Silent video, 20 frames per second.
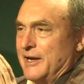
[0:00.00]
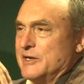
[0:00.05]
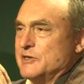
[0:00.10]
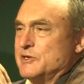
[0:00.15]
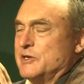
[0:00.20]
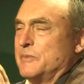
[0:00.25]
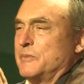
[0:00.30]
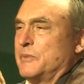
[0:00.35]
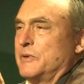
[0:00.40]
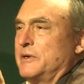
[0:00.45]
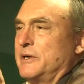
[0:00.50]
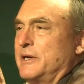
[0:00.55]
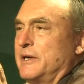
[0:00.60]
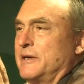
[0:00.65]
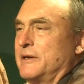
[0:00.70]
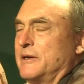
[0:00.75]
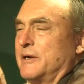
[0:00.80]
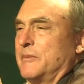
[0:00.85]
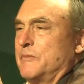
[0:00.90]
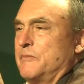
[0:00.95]
and she put
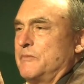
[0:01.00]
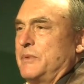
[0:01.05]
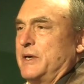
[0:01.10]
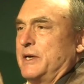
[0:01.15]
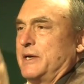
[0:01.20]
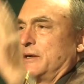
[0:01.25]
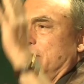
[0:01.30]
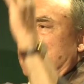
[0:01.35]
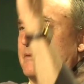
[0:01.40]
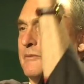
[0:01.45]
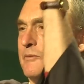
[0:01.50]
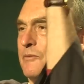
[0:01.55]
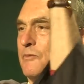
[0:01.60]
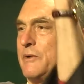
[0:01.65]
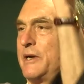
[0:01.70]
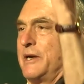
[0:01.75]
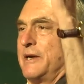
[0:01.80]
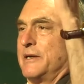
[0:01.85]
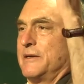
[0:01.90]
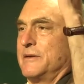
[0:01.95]
in a big
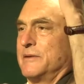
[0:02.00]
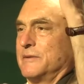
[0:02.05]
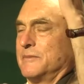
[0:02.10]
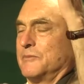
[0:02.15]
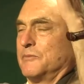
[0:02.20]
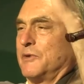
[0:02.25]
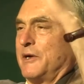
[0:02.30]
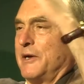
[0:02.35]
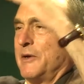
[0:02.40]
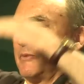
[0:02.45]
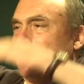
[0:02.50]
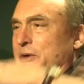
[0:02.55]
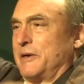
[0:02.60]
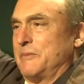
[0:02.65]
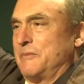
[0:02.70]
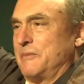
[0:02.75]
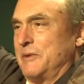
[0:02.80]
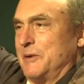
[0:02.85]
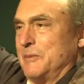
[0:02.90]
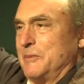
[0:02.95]
red, bright
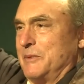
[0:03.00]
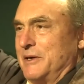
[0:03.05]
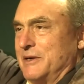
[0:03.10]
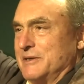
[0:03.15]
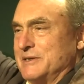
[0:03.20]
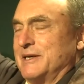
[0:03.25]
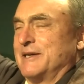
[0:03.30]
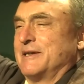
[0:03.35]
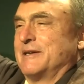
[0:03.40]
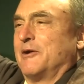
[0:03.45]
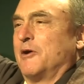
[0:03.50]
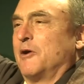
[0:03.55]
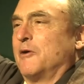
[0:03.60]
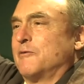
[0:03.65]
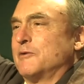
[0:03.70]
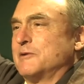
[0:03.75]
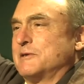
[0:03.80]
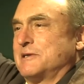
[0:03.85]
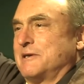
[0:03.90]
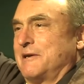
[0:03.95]
red mailbox,
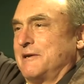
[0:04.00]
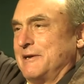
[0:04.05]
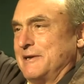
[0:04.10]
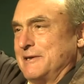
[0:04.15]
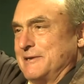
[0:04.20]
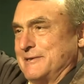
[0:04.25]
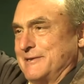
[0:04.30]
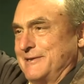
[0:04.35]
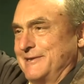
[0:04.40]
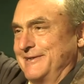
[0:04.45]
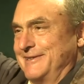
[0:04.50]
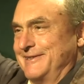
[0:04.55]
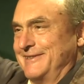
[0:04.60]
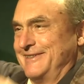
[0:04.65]
oversized.